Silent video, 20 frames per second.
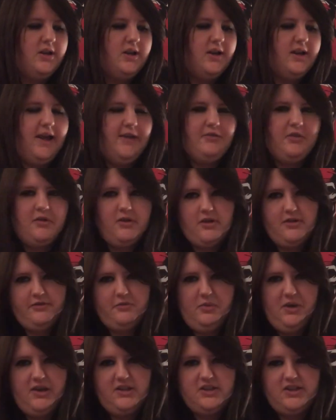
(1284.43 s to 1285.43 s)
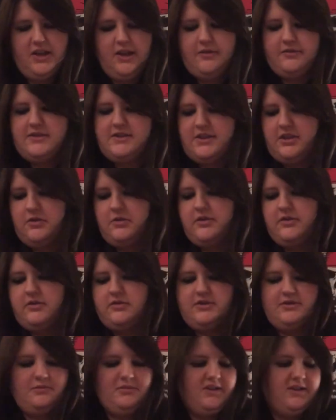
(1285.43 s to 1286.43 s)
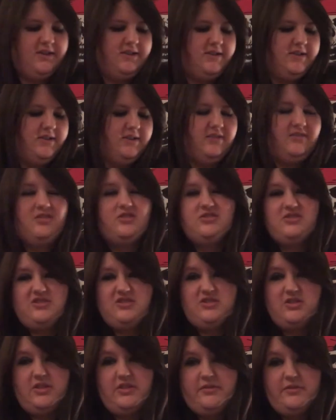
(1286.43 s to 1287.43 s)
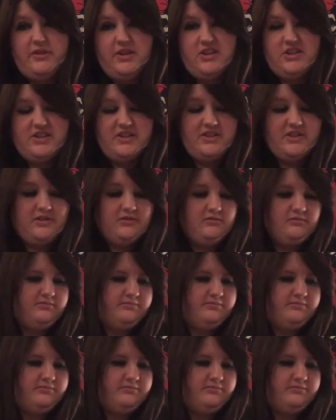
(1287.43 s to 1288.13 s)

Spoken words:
I'll have a half page left, so I've got to try and finish this